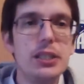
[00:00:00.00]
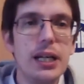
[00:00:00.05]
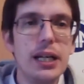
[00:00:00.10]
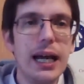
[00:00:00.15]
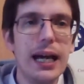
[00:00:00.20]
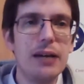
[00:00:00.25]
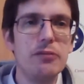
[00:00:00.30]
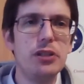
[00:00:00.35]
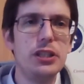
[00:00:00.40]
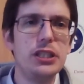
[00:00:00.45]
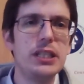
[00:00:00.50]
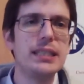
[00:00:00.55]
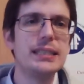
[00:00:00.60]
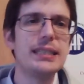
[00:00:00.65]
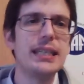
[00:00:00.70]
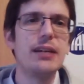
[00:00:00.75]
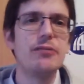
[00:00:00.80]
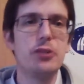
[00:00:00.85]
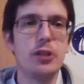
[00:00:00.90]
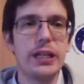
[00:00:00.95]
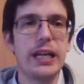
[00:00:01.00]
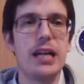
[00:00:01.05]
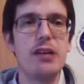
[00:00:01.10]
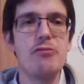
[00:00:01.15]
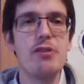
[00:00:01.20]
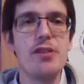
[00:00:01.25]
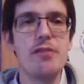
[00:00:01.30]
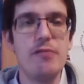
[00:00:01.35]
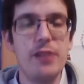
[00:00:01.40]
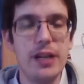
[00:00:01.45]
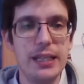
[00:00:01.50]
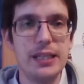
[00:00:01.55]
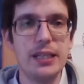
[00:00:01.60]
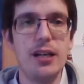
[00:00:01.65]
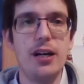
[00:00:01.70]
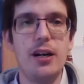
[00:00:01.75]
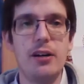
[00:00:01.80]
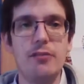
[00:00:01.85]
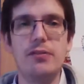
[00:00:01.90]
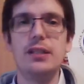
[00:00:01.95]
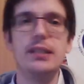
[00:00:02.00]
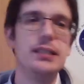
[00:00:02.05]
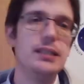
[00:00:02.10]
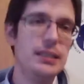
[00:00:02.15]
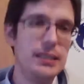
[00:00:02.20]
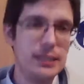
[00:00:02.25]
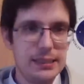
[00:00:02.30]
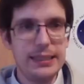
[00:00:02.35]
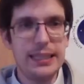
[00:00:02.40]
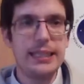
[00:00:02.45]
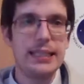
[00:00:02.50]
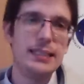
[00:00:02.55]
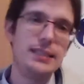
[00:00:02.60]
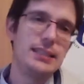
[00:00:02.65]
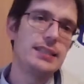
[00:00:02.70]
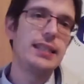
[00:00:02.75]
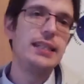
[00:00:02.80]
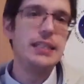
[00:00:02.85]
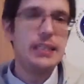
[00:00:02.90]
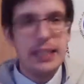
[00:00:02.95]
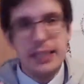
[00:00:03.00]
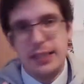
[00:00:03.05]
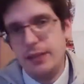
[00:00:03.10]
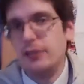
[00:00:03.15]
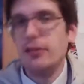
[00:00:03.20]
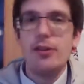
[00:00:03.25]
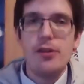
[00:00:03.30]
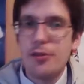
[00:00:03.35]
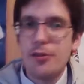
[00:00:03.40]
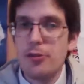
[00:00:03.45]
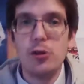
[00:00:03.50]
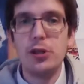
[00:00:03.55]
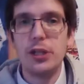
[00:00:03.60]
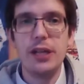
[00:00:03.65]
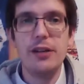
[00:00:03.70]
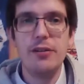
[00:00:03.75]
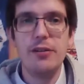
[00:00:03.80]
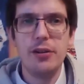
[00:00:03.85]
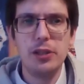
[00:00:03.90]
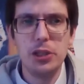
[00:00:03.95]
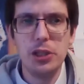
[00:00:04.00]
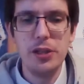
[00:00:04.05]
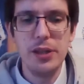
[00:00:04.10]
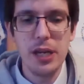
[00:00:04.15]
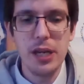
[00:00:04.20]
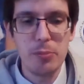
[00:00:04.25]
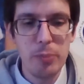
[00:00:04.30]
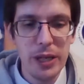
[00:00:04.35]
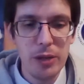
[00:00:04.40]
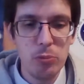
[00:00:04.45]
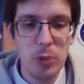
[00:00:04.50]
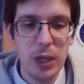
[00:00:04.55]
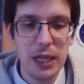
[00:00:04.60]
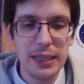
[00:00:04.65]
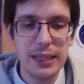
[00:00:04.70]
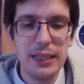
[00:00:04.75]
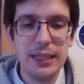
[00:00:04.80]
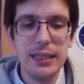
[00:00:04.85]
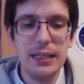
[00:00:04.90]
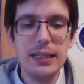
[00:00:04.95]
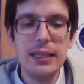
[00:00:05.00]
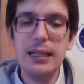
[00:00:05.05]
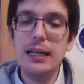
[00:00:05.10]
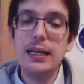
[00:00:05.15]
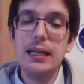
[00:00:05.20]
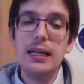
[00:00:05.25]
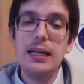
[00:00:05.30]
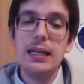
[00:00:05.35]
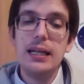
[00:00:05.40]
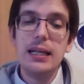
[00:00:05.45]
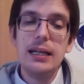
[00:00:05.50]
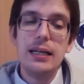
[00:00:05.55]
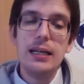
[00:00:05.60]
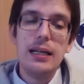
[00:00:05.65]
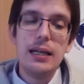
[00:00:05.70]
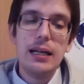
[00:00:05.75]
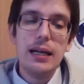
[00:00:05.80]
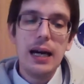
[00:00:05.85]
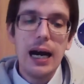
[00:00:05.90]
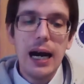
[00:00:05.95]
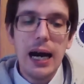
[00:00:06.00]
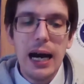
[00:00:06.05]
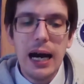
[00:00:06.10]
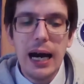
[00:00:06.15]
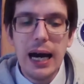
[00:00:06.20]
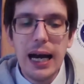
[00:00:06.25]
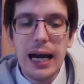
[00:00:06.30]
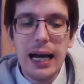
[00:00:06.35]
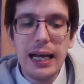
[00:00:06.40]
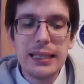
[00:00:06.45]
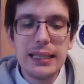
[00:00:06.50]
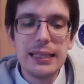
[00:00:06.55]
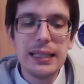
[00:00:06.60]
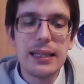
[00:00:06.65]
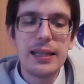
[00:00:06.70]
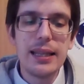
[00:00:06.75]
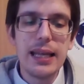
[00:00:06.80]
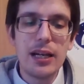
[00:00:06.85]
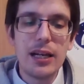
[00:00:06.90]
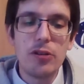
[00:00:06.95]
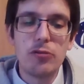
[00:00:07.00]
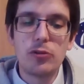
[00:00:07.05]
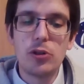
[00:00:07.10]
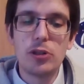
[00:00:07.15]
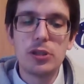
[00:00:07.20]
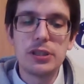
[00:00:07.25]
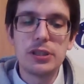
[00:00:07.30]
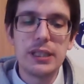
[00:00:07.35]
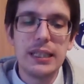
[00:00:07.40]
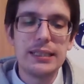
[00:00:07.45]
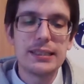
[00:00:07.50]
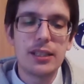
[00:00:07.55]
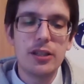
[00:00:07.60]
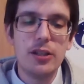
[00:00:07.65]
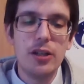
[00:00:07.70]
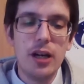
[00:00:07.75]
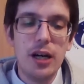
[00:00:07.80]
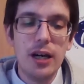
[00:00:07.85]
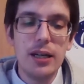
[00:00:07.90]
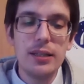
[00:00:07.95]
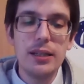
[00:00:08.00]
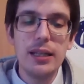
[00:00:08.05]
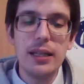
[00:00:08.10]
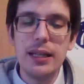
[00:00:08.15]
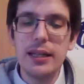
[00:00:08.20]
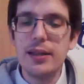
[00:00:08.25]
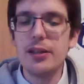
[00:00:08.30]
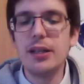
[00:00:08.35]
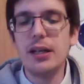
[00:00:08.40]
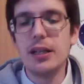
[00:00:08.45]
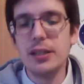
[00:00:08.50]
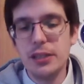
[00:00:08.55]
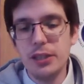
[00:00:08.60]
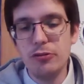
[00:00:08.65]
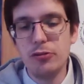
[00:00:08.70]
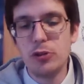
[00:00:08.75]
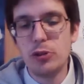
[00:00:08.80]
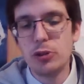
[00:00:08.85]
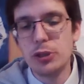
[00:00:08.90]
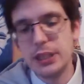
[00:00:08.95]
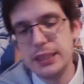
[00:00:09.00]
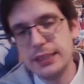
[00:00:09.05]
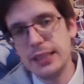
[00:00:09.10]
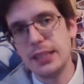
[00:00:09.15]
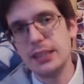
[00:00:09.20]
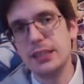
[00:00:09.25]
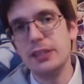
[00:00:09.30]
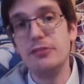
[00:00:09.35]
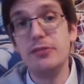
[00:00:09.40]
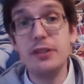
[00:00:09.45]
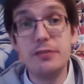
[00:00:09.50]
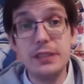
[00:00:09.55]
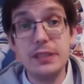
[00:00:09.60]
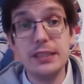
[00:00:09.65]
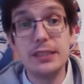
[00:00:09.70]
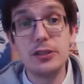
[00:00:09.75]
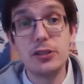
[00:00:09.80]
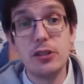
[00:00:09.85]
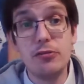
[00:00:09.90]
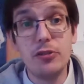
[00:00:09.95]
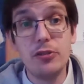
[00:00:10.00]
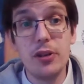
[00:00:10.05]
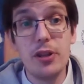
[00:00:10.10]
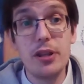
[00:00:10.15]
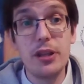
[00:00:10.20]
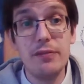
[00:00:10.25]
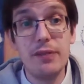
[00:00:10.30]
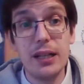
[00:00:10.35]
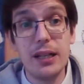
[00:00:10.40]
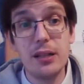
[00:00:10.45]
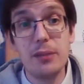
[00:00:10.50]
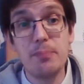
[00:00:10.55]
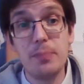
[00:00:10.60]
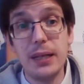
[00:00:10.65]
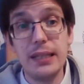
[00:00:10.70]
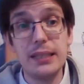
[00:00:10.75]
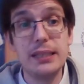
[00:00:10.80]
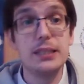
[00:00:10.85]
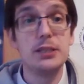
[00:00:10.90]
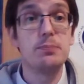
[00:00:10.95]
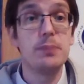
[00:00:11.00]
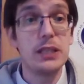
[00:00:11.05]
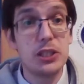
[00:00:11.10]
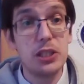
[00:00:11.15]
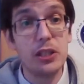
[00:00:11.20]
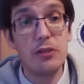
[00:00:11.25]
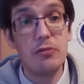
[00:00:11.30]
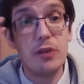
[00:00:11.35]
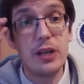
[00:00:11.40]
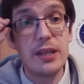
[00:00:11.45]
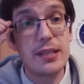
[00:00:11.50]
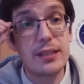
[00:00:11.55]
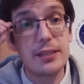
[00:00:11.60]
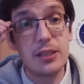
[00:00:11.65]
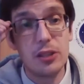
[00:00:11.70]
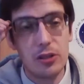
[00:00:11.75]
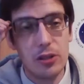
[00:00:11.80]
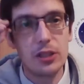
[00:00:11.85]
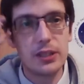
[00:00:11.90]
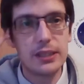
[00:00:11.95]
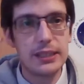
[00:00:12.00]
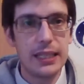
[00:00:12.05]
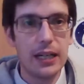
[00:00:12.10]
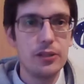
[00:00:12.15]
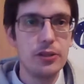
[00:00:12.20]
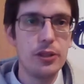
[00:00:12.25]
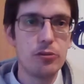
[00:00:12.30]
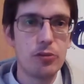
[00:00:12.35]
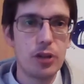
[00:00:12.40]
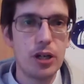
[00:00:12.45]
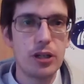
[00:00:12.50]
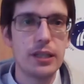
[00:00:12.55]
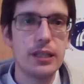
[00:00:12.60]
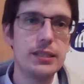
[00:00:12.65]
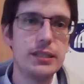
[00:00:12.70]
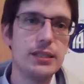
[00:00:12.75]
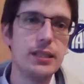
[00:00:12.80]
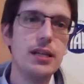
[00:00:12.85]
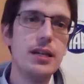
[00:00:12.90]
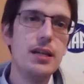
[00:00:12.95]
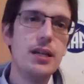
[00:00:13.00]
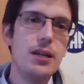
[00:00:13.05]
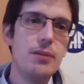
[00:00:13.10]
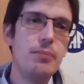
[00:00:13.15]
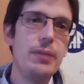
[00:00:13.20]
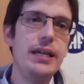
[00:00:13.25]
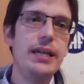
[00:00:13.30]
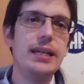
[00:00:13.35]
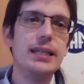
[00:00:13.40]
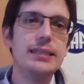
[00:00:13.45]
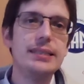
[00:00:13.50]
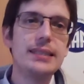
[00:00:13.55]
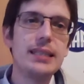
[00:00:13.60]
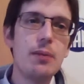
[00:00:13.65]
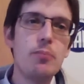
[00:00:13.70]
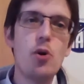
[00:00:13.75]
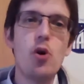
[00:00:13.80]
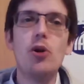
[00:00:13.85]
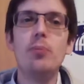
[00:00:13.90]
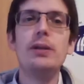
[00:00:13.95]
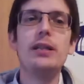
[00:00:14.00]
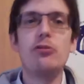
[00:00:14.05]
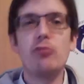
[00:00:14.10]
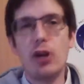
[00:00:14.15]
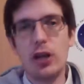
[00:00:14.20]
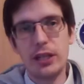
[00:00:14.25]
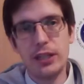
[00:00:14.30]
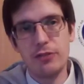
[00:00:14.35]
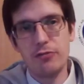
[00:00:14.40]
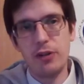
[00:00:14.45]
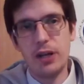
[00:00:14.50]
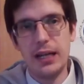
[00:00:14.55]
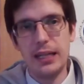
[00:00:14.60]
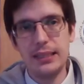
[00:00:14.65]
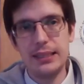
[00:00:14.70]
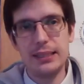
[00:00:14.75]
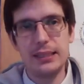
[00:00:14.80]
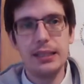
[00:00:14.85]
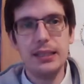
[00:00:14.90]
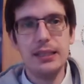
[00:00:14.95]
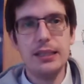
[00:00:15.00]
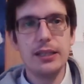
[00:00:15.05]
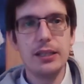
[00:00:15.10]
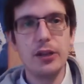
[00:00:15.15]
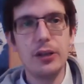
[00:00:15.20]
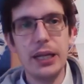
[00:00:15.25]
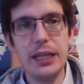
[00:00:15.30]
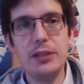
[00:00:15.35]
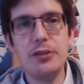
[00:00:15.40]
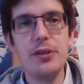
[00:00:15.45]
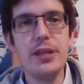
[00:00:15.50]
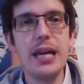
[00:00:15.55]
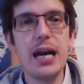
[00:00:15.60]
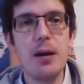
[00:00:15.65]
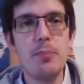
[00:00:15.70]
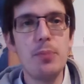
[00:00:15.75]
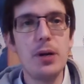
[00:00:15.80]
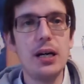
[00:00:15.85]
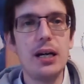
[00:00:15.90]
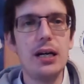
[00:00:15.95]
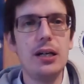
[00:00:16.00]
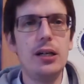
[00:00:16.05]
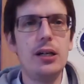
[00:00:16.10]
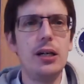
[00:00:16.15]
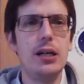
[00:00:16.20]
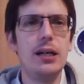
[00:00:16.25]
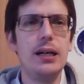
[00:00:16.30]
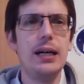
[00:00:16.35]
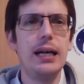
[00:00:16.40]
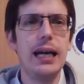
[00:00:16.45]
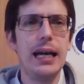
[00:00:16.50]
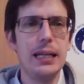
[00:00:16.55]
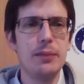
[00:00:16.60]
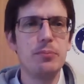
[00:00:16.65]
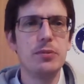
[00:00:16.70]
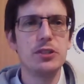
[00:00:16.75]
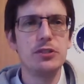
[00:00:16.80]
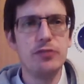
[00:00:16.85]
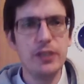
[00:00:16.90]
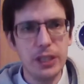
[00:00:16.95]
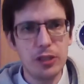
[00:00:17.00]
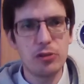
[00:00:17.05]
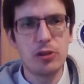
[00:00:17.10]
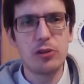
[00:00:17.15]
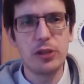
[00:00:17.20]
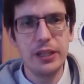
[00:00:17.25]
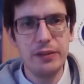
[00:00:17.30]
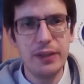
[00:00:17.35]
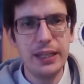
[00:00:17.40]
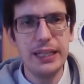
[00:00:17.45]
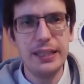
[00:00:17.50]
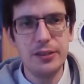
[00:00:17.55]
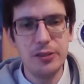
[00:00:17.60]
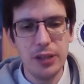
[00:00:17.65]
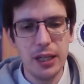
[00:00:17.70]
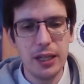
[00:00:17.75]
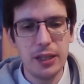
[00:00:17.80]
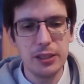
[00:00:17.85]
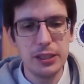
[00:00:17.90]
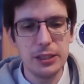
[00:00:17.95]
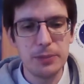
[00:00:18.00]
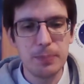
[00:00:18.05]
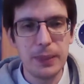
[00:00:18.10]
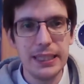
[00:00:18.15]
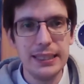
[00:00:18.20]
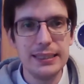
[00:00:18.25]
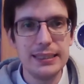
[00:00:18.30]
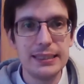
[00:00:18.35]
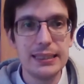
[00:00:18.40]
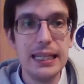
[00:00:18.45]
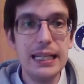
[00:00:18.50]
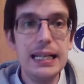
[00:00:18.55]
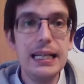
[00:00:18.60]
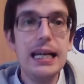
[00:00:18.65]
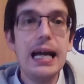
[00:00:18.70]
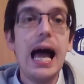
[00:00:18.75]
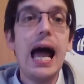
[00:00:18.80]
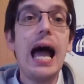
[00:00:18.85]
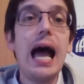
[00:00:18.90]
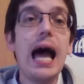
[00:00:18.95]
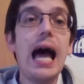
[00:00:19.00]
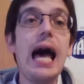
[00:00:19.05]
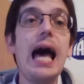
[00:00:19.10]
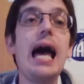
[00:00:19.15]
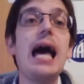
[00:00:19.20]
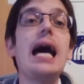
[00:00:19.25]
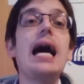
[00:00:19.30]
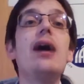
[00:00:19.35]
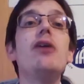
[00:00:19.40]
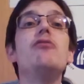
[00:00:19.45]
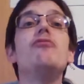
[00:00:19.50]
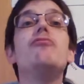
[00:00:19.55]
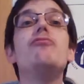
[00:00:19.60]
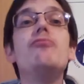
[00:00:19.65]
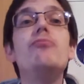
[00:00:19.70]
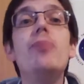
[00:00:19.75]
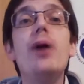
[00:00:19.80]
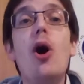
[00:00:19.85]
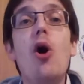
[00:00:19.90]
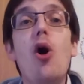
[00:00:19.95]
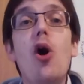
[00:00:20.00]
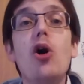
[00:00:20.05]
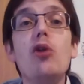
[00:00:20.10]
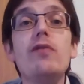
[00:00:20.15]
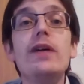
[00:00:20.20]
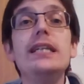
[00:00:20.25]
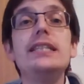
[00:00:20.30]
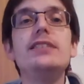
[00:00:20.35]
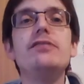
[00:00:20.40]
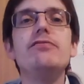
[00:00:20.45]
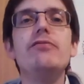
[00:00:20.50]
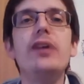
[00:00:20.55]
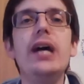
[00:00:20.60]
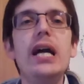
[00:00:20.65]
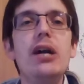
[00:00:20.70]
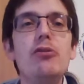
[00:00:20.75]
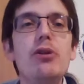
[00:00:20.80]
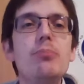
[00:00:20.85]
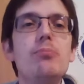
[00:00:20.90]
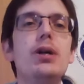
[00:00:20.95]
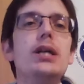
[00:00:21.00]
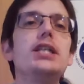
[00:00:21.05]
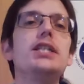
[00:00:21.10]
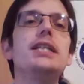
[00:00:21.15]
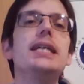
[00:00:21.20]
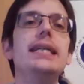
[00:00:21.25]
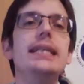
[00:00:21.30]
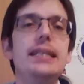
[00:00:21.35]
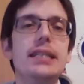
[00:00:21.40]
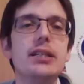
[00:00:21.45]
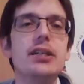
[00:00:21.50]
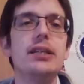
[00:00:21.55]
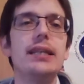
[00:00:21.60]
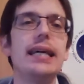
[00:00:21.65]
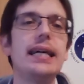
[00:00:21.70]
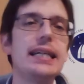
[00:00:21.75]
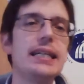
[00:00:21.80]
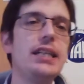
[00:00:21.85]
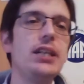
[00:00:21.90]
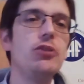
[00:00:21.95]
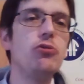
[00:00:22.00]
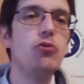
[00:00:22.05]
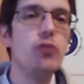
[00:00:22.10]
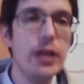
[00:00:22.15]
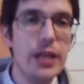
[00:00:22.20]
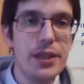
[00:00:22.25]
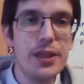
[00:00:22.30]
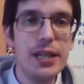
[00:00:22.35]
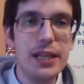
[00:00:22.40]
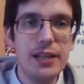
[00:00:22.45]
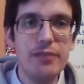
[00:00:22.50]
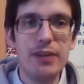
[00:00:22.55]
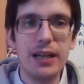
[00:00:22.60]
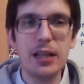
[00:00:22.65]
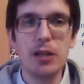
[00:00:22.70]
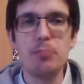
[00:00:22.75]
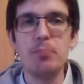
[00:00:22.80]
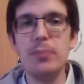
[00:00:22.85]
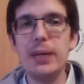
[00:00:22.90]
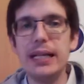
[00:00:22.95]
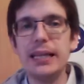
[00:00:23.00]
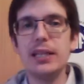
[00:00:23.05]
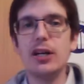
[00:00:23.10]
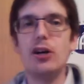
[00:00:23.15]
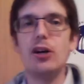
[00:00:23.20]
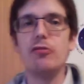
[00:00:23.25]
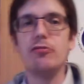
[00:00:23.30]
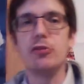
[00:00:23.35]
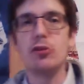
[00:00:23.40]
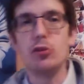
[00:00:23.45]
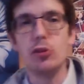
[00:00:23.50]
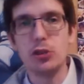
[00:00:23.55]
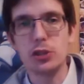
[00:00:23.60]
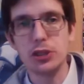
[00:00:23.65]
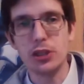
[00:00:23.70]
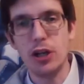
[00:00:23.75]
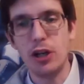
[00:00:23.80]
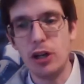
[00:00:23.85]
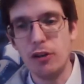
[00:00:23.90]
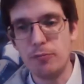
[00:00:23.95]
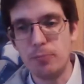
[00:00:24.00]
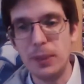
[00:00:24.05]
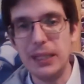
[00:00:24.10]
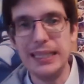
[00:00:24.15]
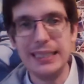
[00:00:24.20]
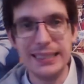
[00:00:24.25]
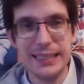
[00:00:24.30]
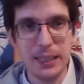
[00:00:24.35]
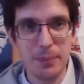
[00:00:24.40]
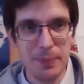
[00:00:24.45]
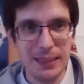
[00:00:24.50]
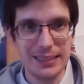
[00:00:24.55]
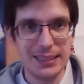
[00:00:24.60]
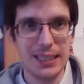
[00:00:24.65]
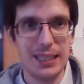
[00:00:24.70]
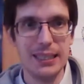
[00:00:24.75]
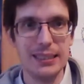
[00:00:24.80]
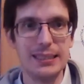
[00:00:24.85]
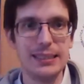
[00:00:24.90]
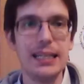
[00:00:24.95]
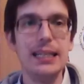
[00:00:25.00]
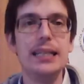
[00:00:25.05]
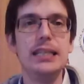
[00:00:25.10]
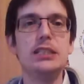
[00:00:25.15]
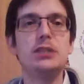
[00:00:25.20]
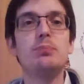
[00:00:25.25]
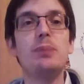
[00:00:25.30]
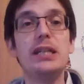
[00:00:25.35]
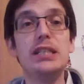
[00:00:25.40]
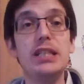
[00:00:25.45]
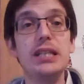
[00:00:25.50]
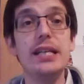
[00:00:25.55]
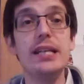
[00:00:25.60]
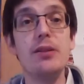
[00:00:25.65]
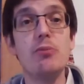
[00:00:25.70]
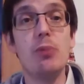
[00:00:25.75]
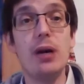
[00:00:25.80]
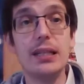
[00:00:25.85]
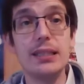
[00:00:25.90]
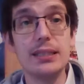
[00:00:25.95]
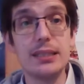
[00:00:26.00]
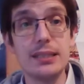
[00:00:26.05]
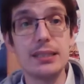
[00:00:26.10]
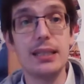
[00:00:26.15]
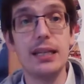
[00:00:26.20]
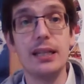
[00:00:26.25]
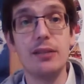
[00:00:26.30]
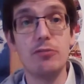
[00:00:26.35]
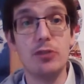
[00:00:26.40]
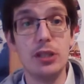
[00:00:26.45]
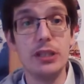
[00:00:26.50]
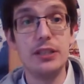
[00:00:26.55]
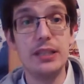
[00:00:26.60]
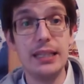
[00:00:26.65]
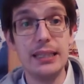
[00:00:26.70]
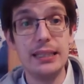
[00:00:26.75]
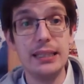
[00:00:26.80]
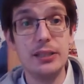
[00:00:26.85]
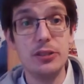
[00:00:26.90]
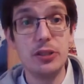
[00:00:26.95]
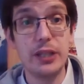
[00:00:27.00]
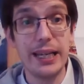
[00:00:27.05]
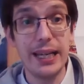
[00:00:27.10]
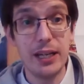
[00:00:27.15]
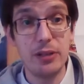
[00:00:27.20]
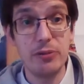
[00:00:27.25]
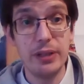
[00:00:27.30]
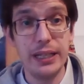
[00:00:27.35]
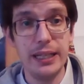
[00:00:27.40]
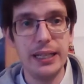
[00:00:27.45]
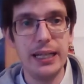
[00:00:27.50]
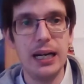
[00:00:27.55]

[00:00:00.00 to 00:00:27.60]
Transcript: would just have to carry the weight of the second stage and the third, should there be one. And then of course, let's go on. In the 1940s, 1950s saw further development, especially with so-called sounding rockets, being suborbital rocket flights, going into the upper atmosphere or even into outer space, always very much interconnected with the development, of course, of ballistic missiles, especially the ones that were intended to carry